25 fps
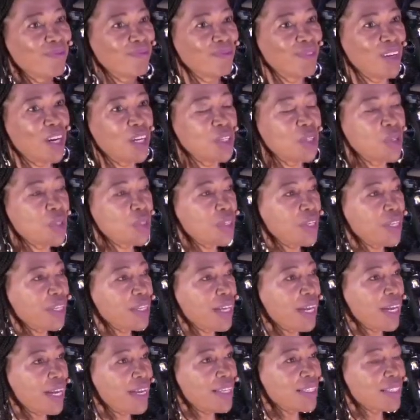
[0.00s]
How do you think,
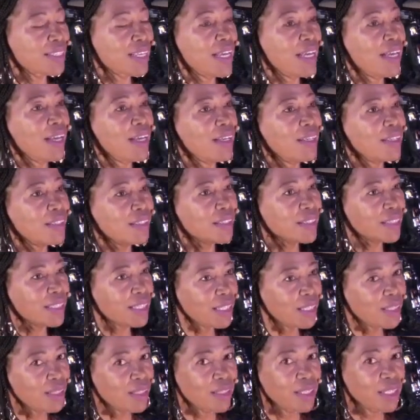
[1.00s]
guys?
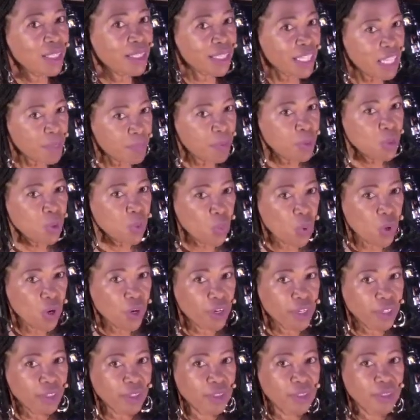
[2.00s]
Keep, keeping the
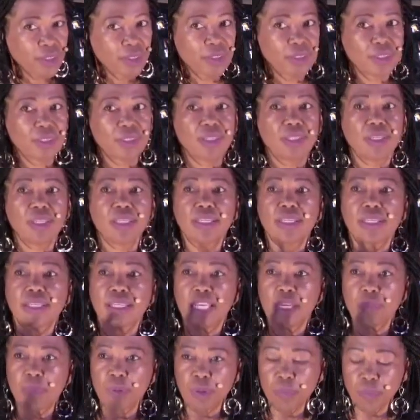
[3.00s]
word,
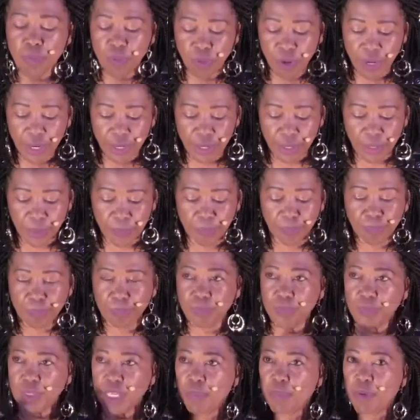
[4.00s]
keeping prayer,
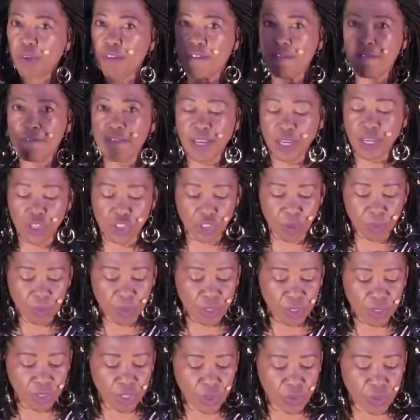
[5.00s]
keeping fellowship
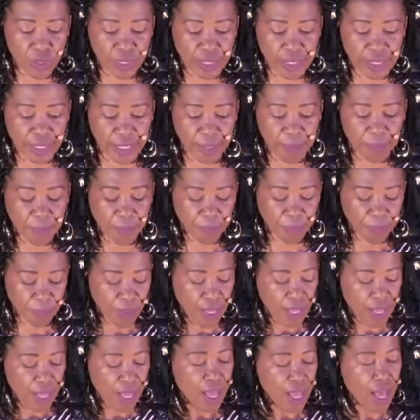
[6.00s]
continuously.
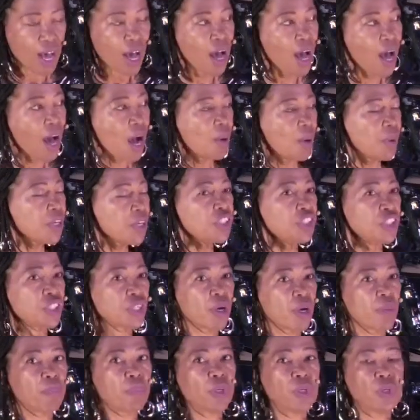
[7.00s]
I want to
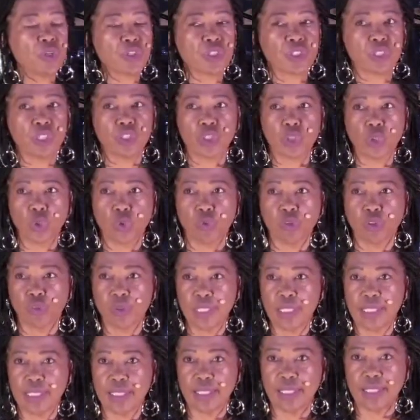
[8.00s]
share a personal story
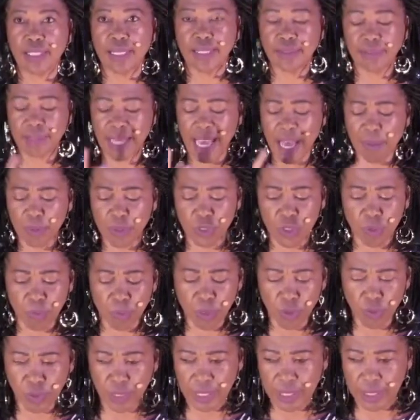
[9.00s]
recent that happened to
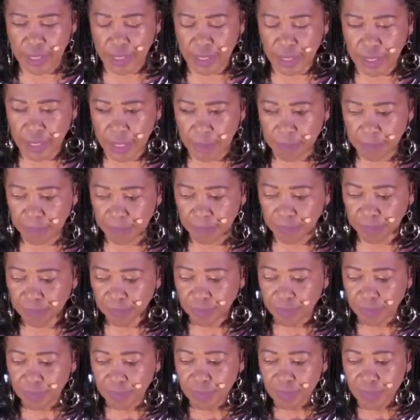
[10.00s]
me recently.
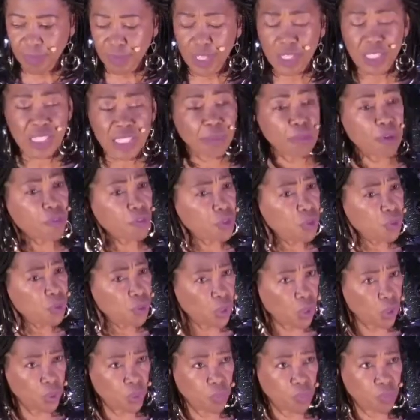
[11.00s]
Some of you
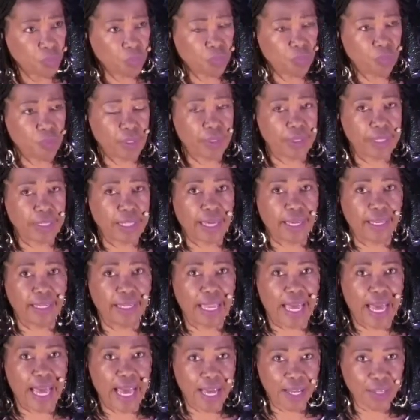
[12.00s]
know that
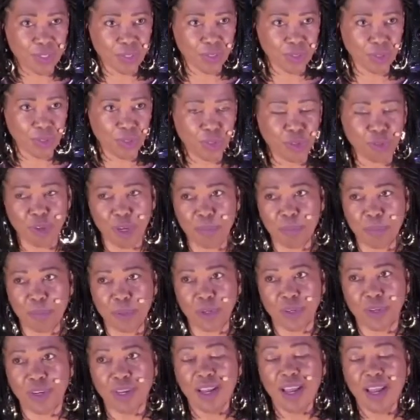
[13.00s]
last
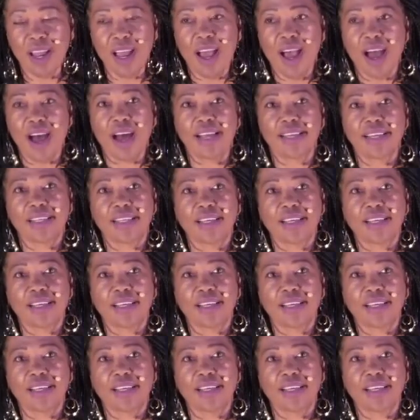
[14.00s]
November, I